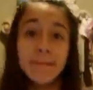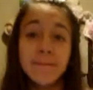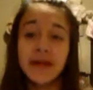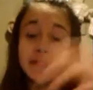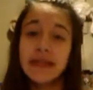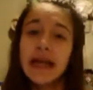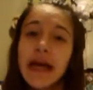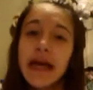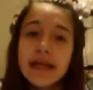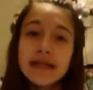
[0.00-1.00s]
but
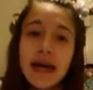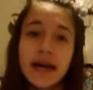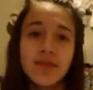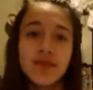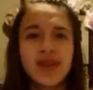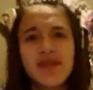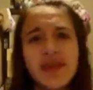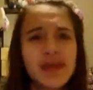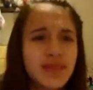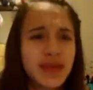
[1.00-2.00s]
tonight I'm going to
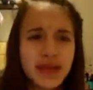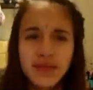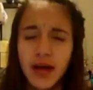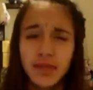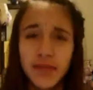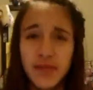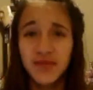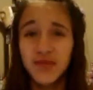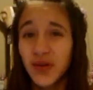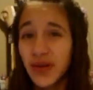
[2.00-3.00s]
film like probably
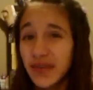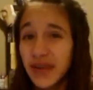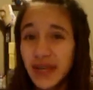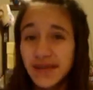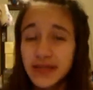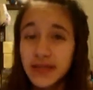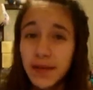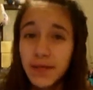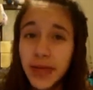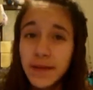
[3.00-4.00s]
about 4 videos or
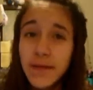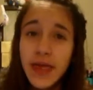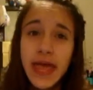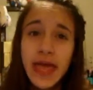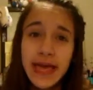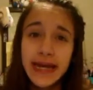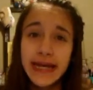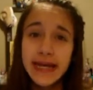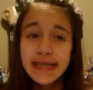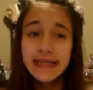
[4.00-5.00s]
something. It
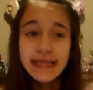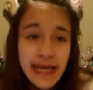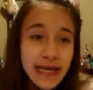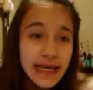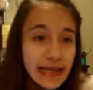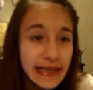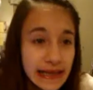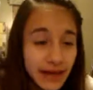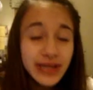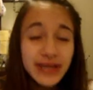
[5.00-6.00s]
is
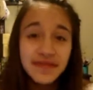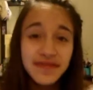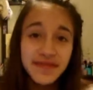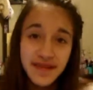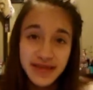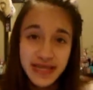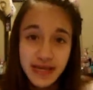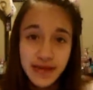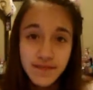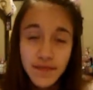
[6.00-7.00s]

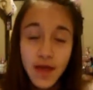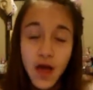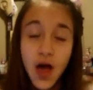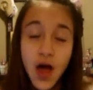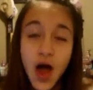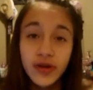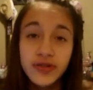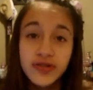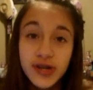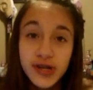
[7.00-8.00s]
11:50 on
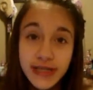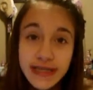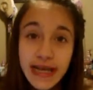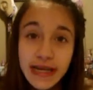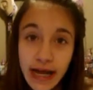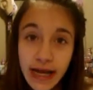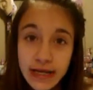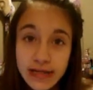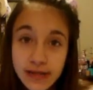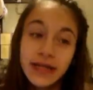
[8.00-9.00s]
a Thursday
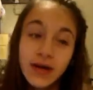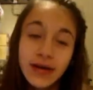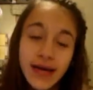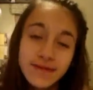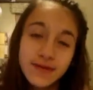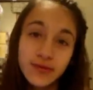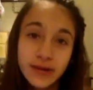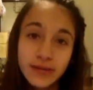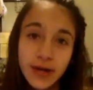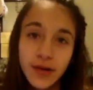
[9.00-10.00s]
night. I don't have school
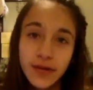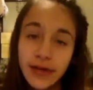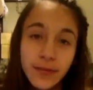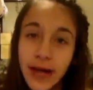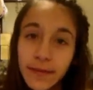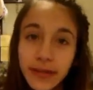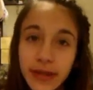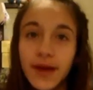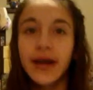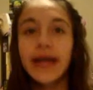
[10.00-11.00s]
tomorrow, and I'm
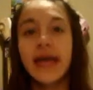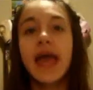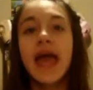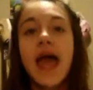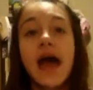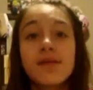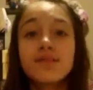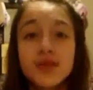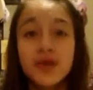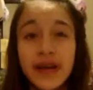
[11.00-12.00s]
rambling already.
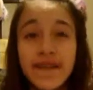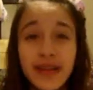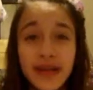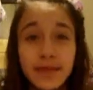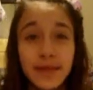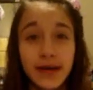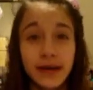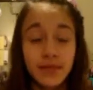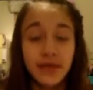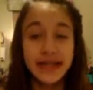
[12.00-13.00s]
I'm sorry if I look
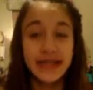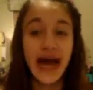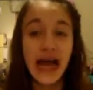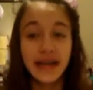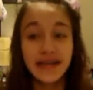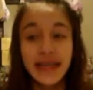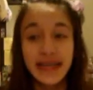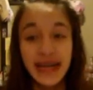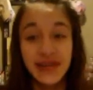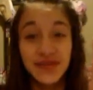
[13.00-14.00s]
about a bit tired. I
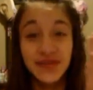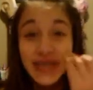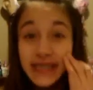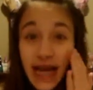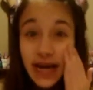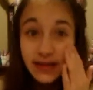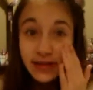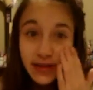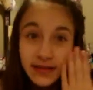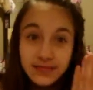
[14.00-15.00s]
kind of feel tired,
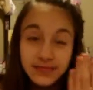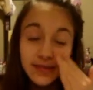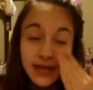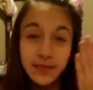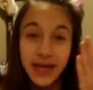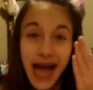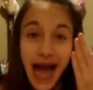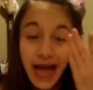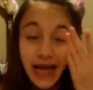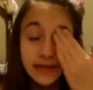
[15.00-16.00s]
not like my
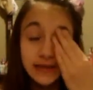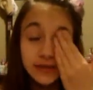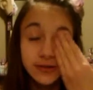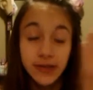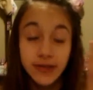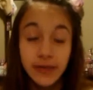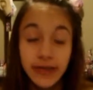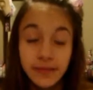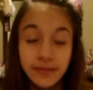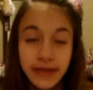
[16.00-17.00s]
eyes are
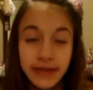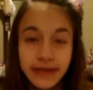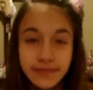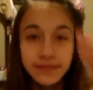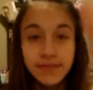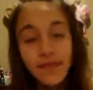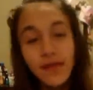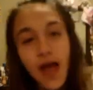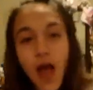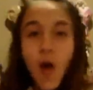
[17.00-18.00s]
drooping, but
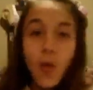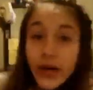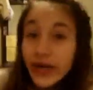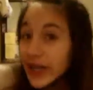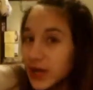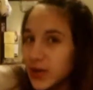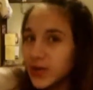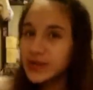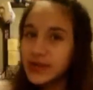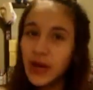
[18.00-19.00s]
what are you gonna
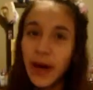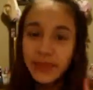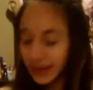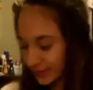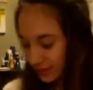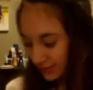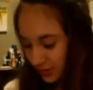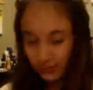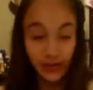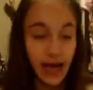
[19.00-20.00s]
do? So I'm gonna
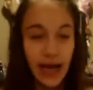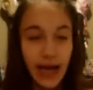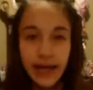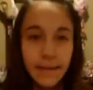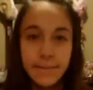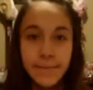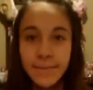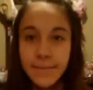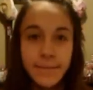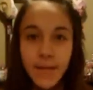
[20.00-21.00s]
try,
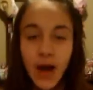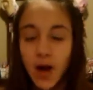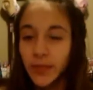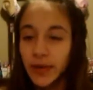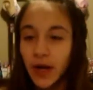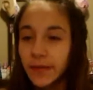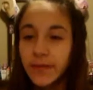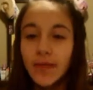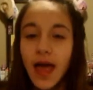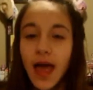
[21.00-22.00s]
oh my god,
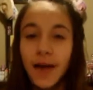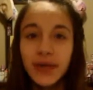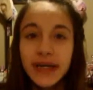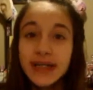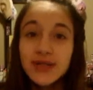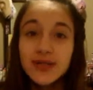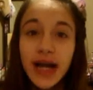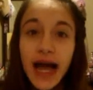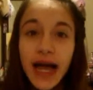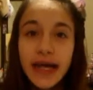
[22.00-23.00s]
I'm gonna
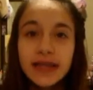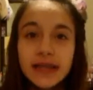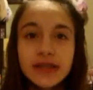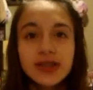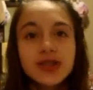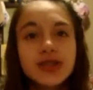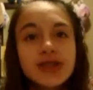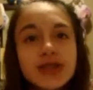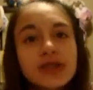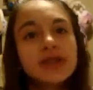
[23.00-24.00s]
try to just